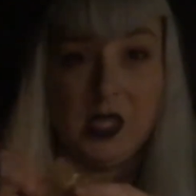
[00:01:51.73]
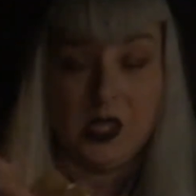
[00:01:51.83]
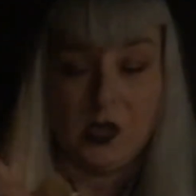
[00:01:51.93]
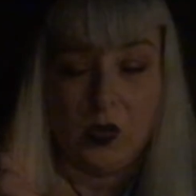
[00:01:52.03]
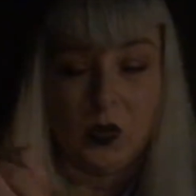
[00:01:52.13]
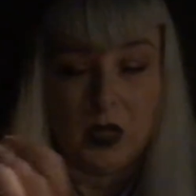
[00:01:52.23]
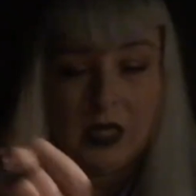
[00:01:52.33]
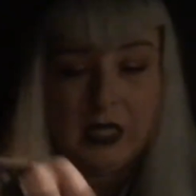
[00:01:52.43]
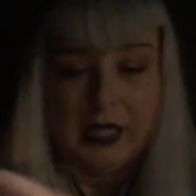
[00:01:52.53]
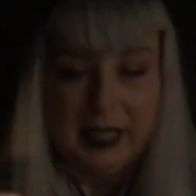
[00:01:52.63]
So
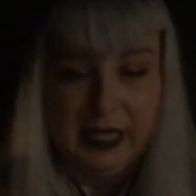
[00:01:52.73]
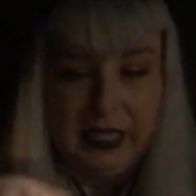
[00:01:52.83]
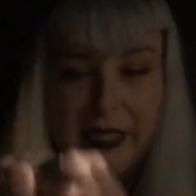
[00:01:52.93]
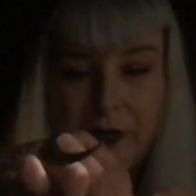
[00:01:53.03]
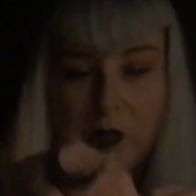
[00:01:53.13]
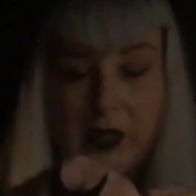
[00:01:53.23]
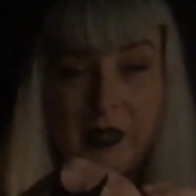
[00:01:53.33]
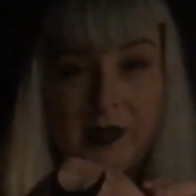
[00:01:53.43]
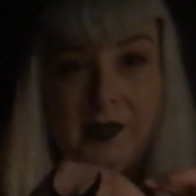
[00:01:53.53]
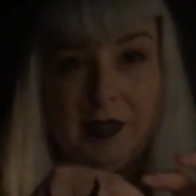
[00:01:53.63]
he
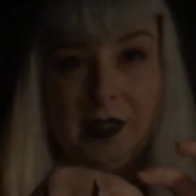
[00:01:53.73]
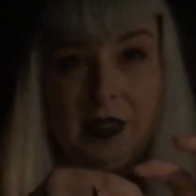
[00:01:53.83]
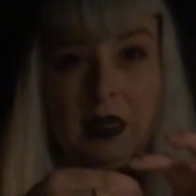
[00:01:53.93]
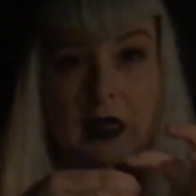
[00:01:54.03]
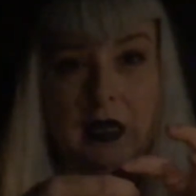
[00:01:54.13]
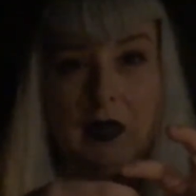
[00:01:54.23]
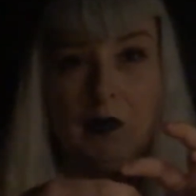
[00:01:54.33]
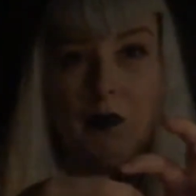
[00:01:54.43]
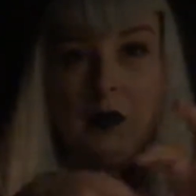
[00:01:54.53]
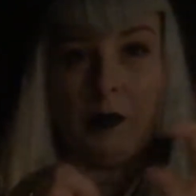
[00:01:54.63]
was indeed
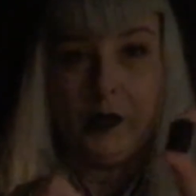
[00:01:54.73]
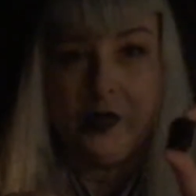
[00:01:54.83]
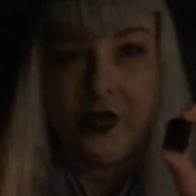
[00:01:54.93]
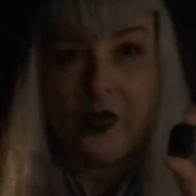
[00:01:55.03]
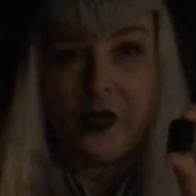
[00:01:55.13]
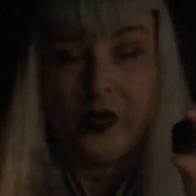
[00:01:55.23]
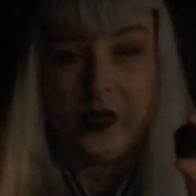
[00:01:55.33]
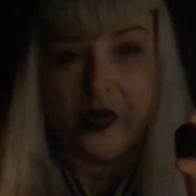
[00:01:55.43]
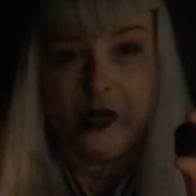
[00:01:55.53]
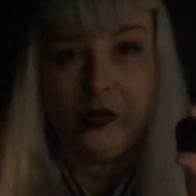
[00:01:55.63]
my most used
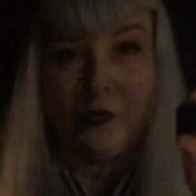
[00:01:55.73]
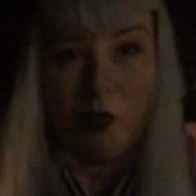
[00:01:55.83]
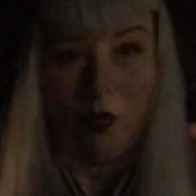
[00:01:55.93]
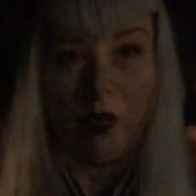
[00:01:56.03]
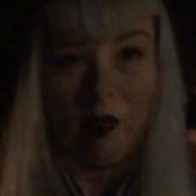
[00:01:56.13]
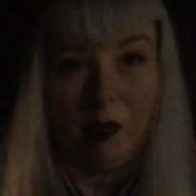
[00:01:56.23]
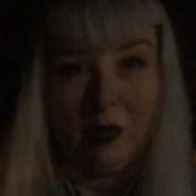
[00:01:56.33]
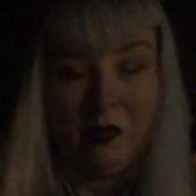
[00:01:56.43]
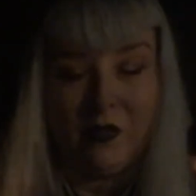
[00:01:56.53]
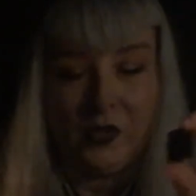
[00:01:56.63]
crystal for the
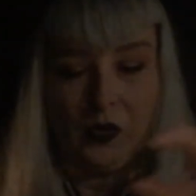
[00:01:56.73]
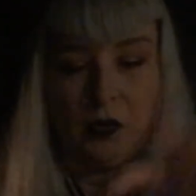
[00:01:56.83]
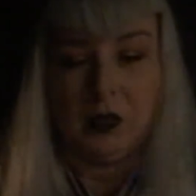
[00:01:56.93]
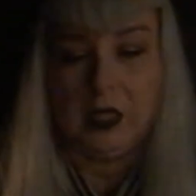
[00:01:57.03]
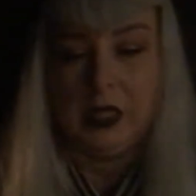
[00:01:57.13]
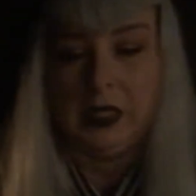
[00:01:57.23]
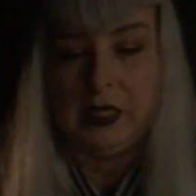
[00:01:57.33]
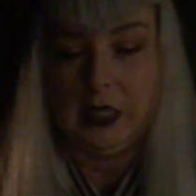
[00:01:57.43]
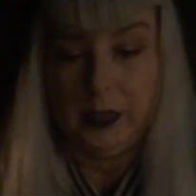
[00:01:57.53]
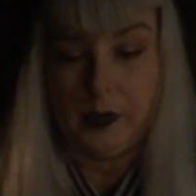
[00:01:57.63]
month of June,
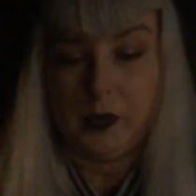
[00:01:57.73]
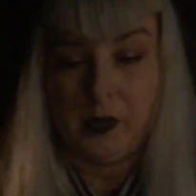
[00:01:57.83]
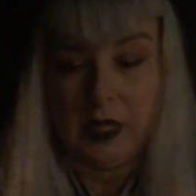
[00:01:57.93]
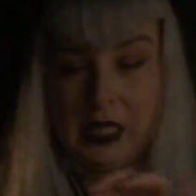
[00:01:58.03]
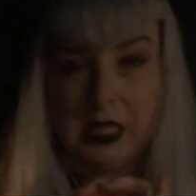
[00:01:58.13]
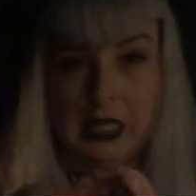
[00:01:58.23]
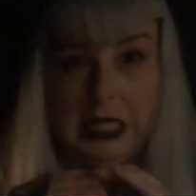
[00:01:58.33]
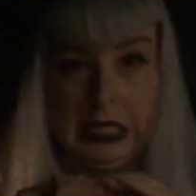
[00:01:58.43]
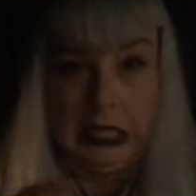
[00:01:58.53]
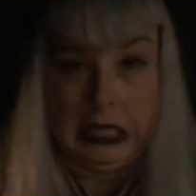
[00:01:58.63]
to keep some of that
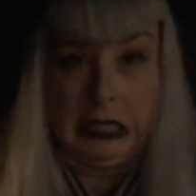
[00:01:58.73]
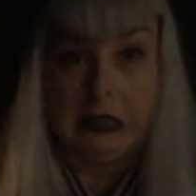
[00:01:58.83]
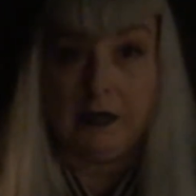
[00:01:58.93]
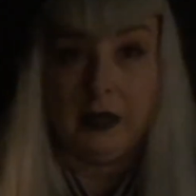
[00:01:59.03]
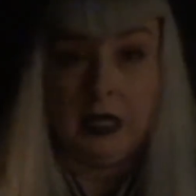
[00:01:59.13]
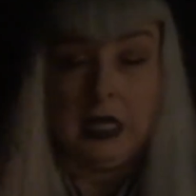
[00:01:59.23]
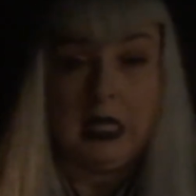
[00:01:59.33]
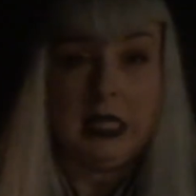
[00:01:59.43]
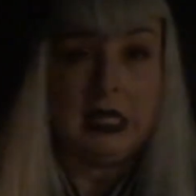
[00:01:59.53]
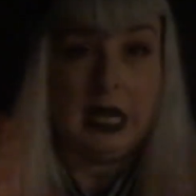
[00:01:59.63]

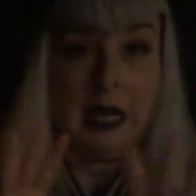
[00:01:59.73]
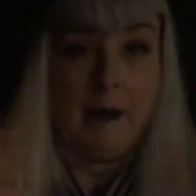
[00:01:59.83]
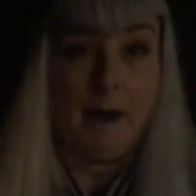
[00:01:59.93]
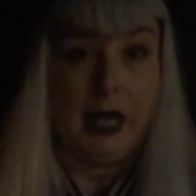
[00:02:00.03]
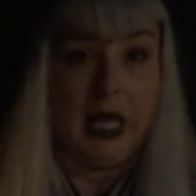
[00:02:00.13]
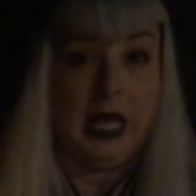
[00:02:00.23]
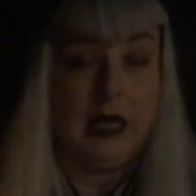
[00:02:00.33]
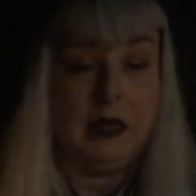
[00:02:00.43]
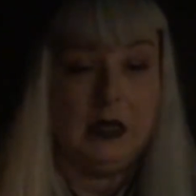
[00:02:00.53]
negativity at bay.